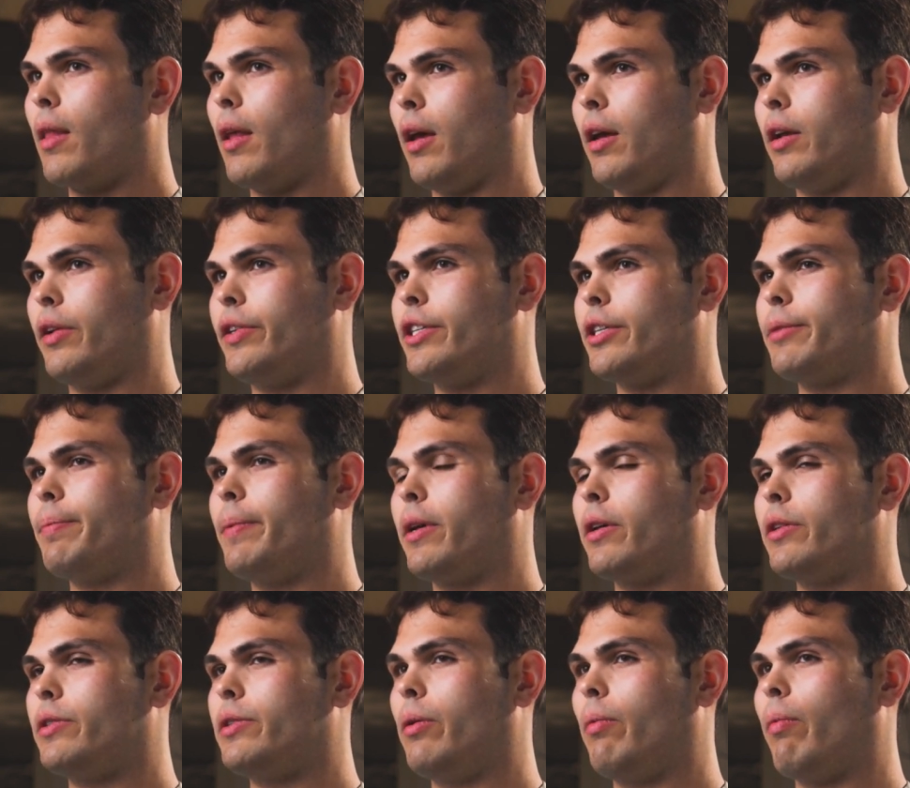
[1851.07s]
And just
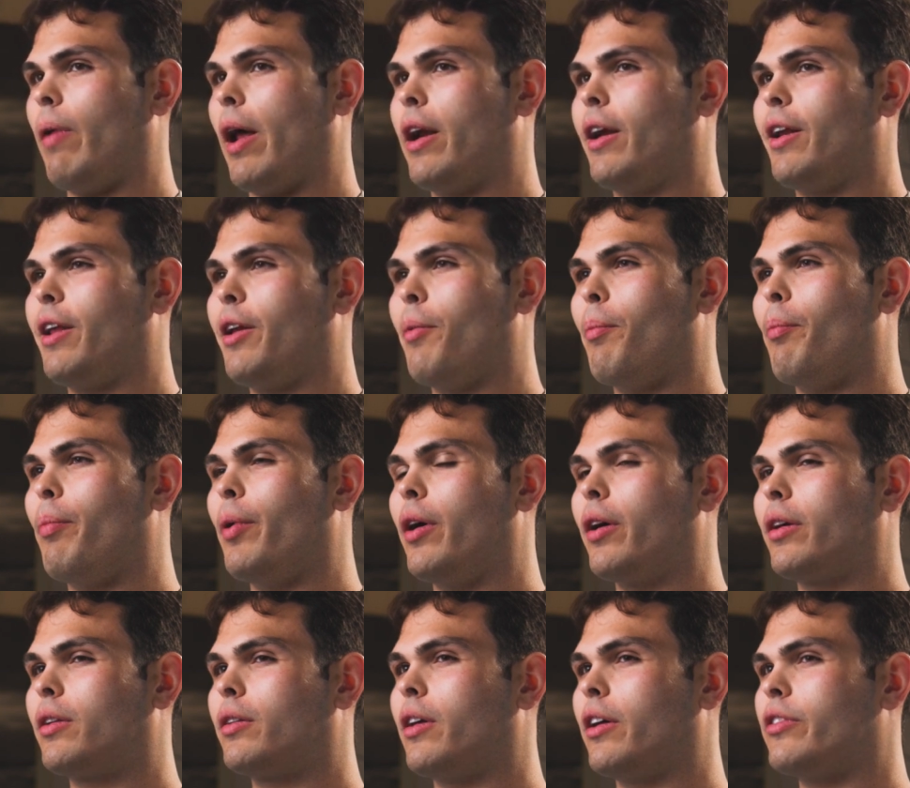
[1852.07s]
because you read it in a
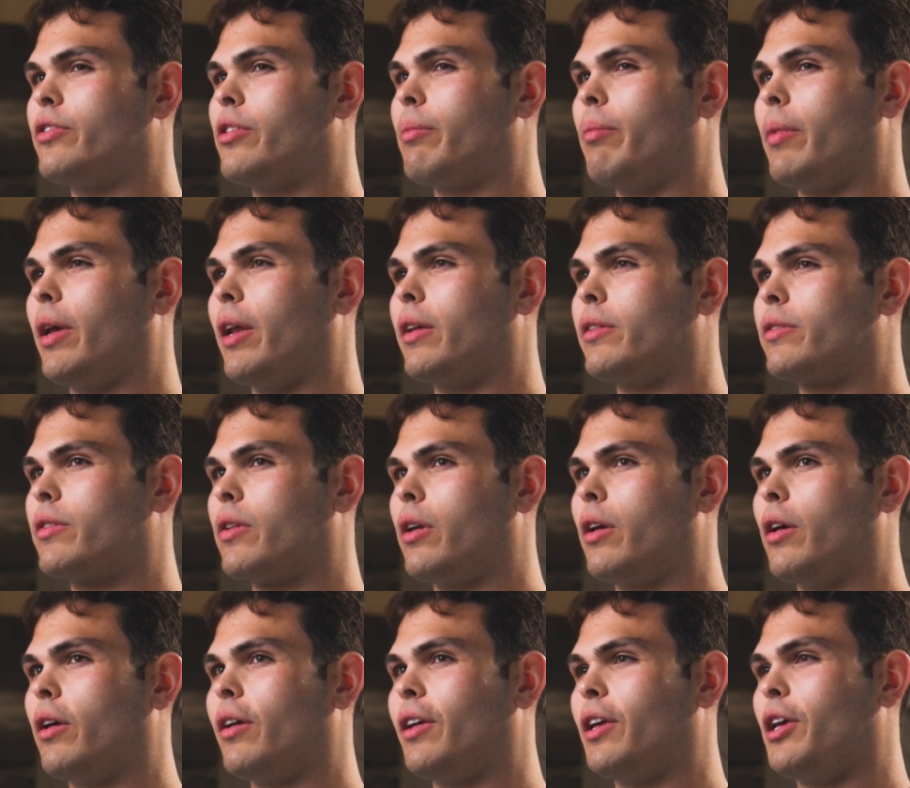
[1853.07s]
book doesn't mean it's going
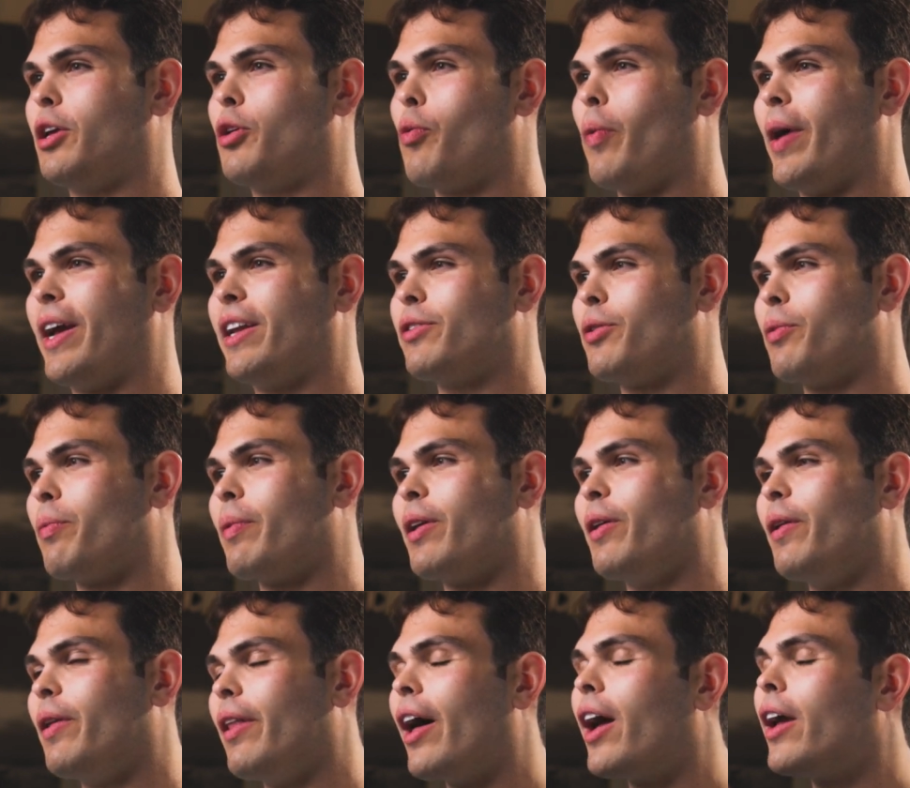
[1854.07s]
to equate to
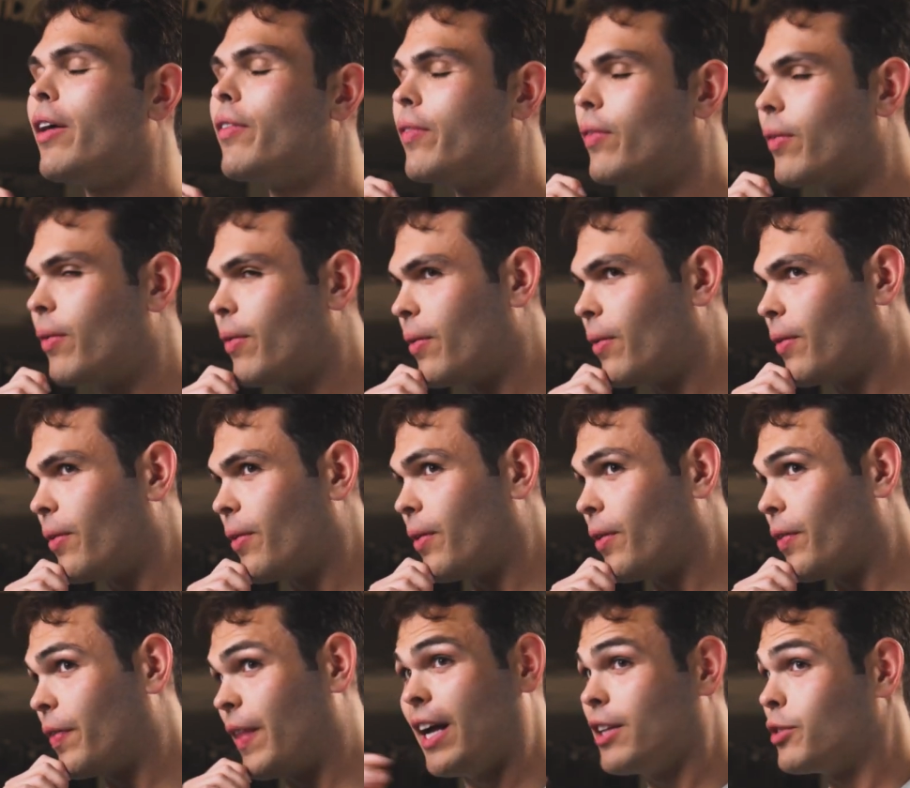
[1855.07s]
real life.
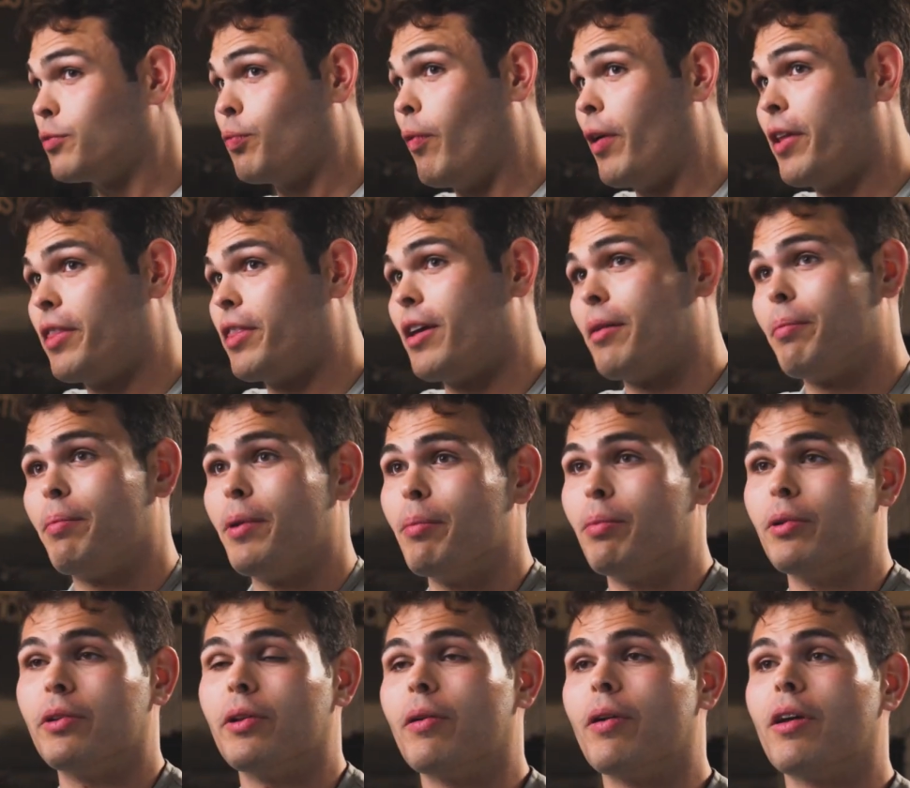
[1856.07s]
That's one thing
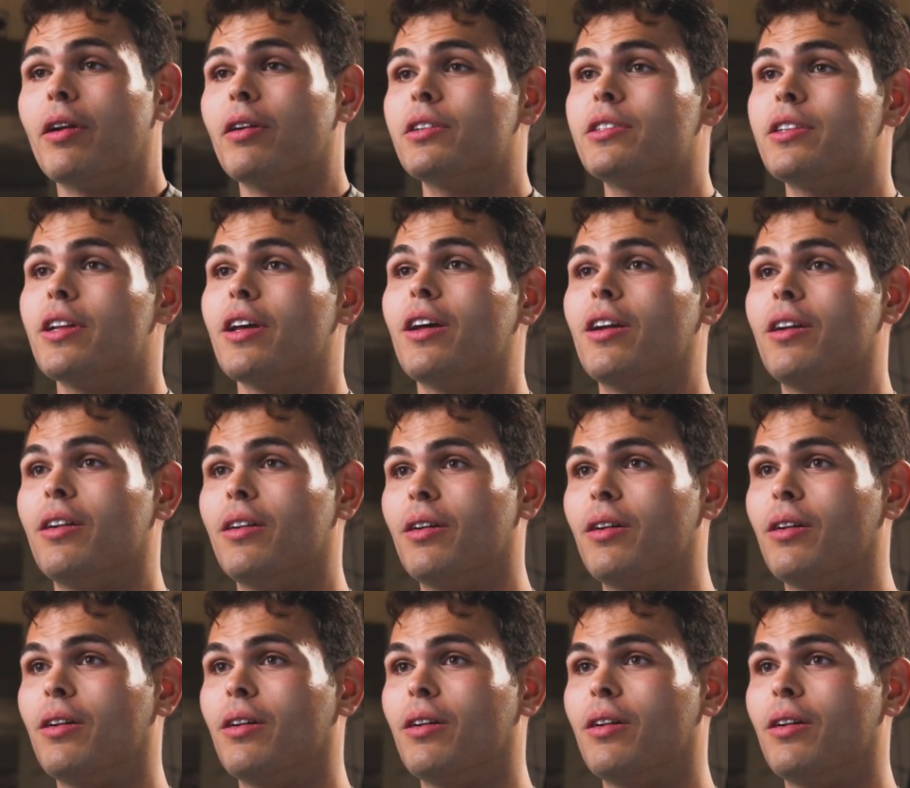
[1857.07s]
people don't understand.